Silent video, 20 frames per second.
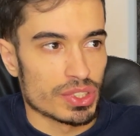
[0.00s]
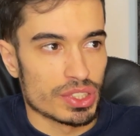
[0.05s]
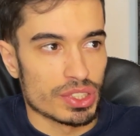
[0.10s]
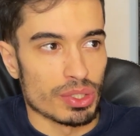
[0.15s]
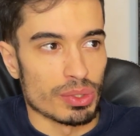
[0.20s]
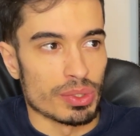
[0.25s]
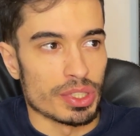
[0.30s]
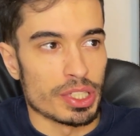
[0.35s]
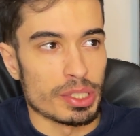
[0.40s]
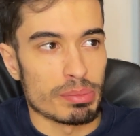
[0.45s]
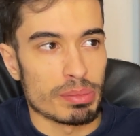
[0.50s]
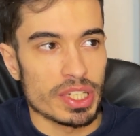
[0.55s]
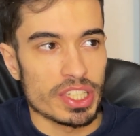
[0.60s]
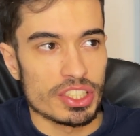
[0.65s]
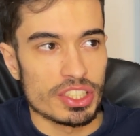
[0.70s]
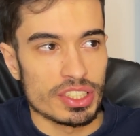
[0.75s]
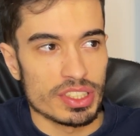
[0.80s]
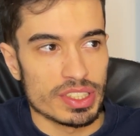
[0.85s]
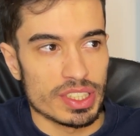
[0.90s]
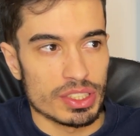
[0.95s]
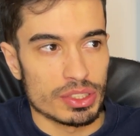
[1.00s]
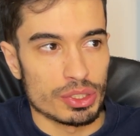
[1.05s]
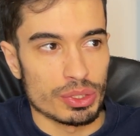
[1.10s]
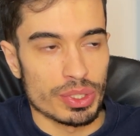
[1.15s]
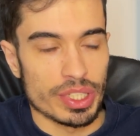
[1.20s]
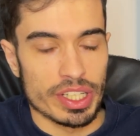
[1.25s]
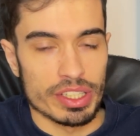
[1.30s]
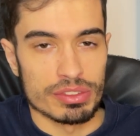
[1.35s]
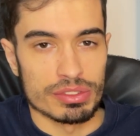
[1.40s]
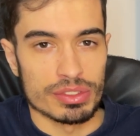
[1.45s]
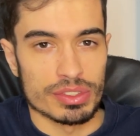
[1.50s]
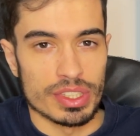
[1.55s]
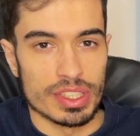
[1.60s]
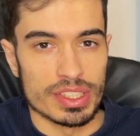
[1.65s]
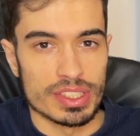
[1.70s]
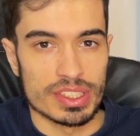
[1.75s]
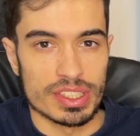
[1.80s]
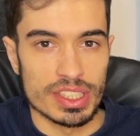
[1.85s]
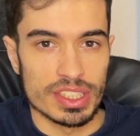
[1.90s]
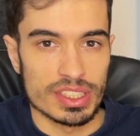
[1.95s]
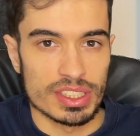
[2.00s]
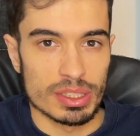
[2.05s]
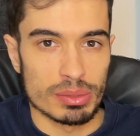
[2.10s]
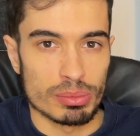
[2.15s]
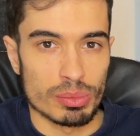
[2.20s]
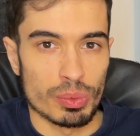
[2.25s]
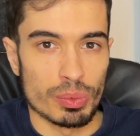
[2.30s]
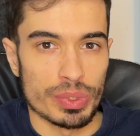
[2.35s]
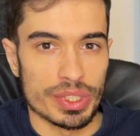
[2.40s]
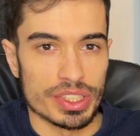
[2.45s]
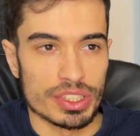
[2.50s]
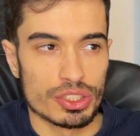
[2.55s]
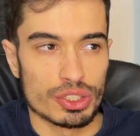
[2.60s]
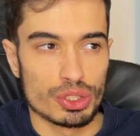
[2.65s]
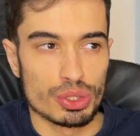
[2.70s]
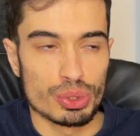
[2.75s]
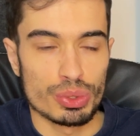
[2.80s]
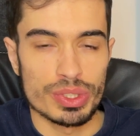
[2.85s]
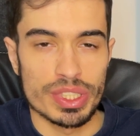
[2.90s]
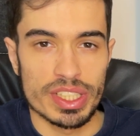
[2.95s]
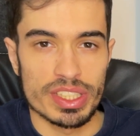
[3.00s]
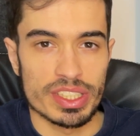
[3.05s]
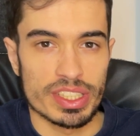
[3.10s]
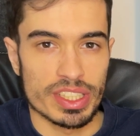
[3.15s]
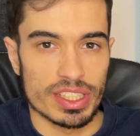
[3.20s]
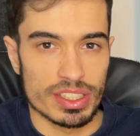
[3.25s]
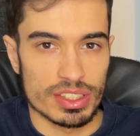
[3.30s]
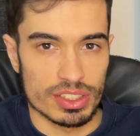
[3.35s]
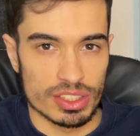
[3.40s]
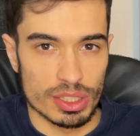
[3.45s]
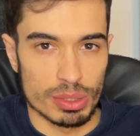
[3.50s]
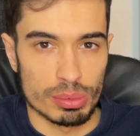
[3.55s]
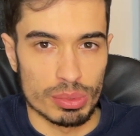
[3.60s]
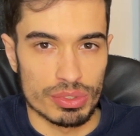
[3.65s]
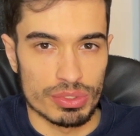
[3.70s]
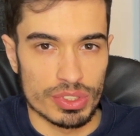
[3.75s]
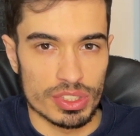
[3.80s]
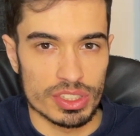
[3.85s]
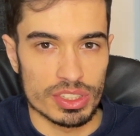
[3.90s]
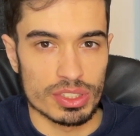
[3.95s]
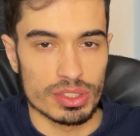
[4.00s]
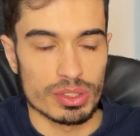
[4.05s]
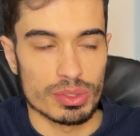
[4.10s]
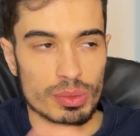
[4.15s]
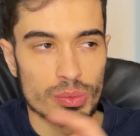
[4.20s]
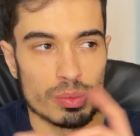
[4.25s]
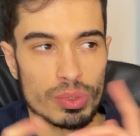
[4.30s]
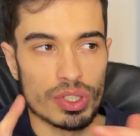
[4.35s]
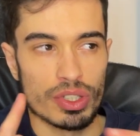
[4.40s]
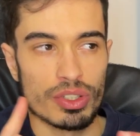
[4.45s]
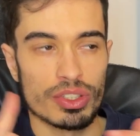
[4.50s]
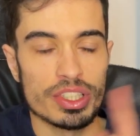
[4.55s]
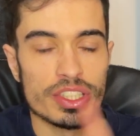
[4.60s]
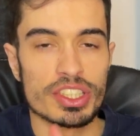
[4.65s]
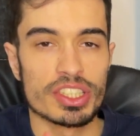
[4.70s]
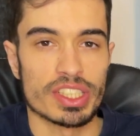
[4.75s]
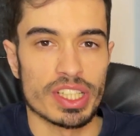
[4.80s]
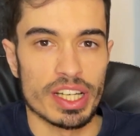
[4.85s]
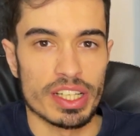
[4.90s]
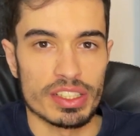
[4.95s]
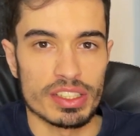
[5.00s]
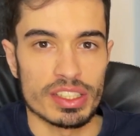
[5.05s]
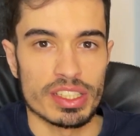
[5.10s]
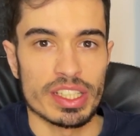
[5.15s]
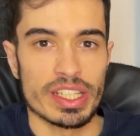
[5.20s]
So imagine that you have a system with two dedicated subwoofers, one on each side,